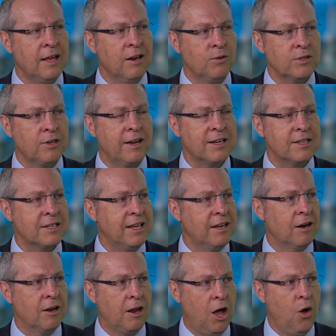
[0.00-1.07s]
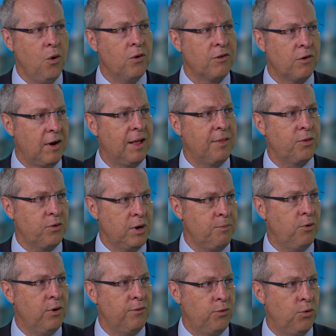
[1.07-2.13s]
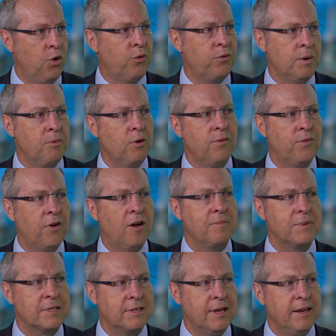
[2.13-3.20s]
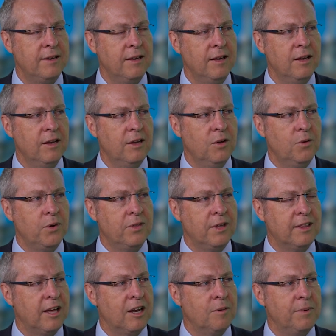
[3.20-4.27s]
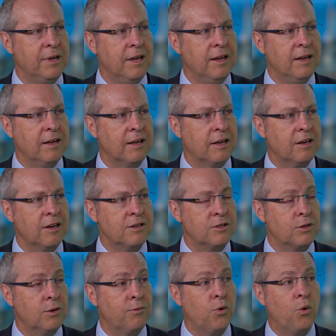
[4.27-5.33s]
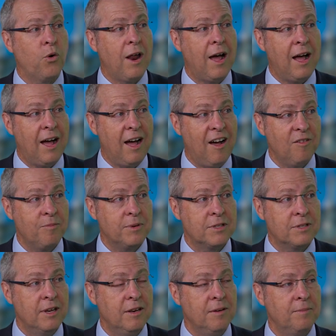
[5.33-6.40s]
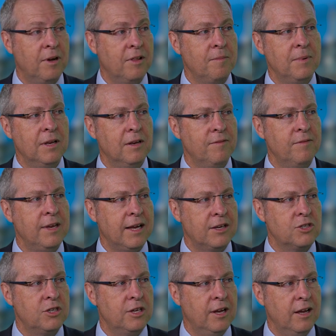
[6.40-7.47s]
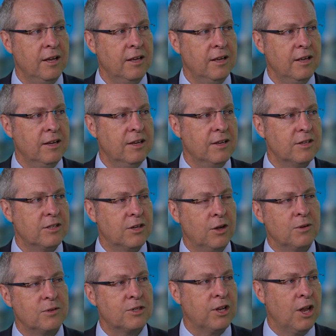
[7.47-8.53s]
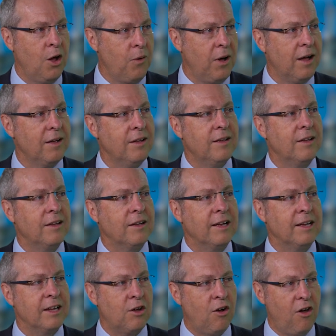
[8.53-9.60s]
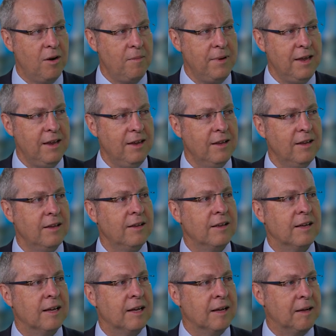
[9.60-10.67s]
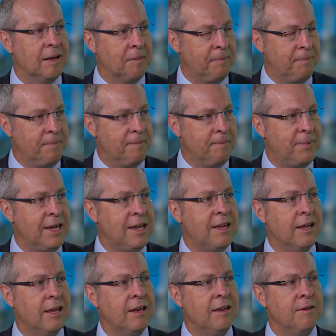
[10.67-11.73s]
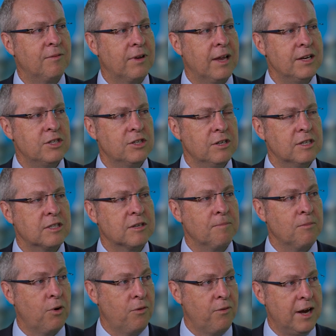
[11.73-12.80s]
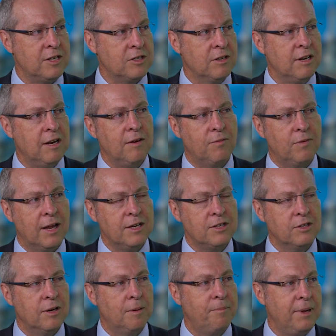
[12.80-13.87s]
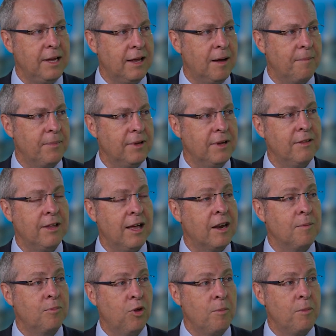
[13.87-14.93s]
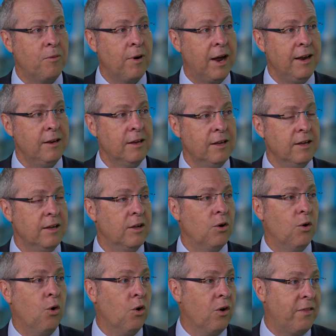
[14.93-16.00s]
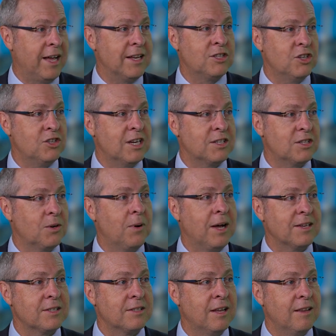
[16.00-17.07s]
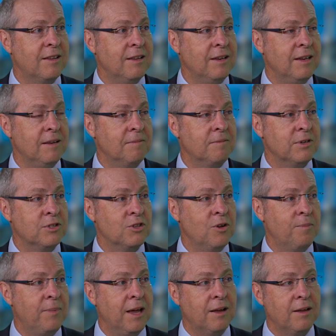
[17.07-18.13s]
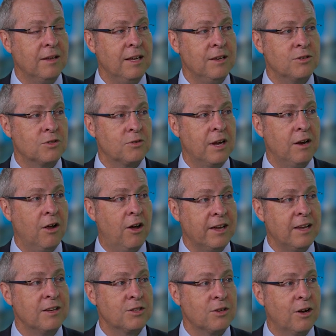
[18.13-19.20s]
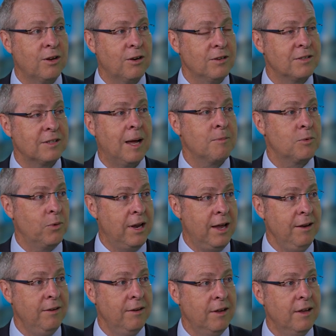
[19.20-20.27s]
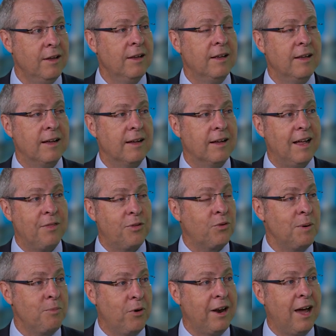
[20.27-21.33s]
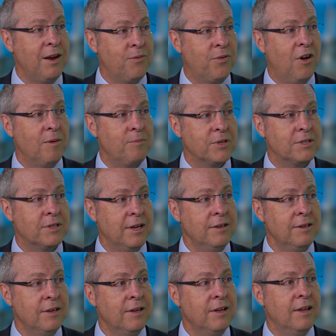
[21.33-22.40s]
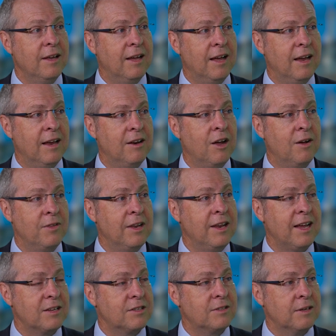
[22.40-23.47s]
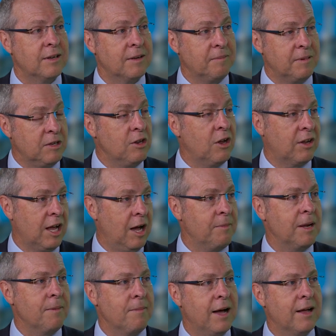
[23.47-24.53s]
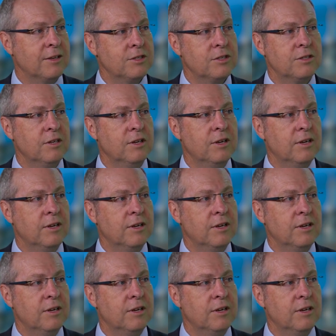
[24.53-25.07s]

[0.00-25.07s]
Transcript: looks like it's hit a low of around 3.4, 3.5 percent. We think that'll be uh, closer to 4.5% by the middle of next year. So slower economy, uh, a peaking in inflation, some moderation in inflation, a pickup in the unemployment rate. All of that suggests to us that the Reserve Bank interest rate hiking cycle has come to an end uh, at 3.85%. And over the next uh, you know, coming months,